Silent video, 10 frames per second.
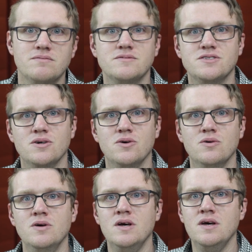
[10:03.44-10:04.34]

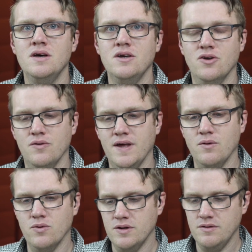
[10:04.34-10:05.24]
So, they
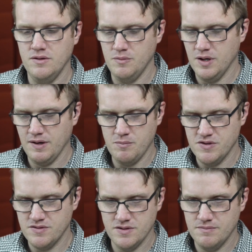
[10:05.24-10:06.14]
would be like,
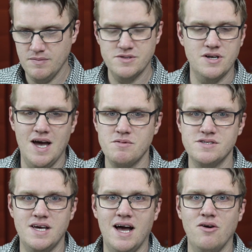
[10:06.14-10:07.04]
Mr.
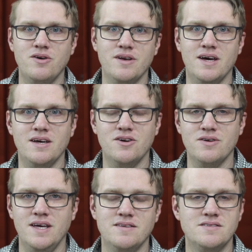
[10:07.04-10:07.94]
Habersatt, how can I
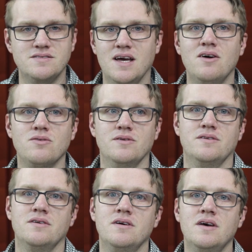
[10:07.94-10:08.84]
create this sound?
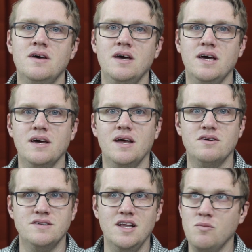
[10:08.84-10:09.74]
And I would
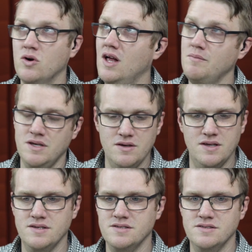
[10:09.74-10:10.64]
tell them, well, I mean,
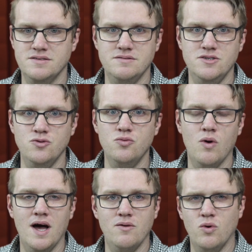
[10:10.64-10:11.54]

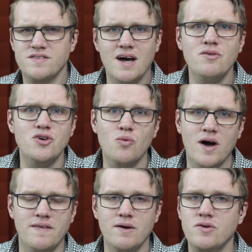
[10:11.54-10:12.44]
what sound do you
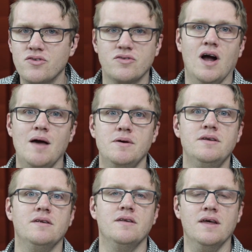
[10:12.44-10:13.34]
want? And they would describe it,
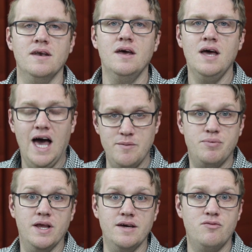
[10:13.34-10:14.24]
and then I'd
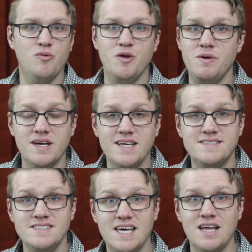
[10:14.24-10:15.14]
play it for them. They'd be like, that's
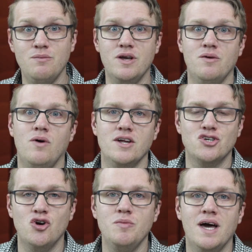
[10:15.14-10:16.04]
exactly what I want.
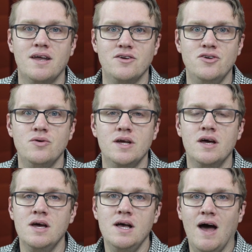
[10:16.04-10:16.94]
Show me how to do it.
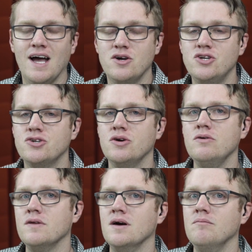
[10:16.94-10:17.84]
I could show
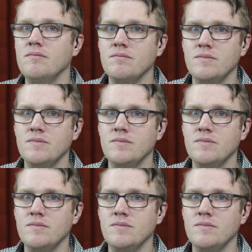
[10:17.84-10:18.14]
them,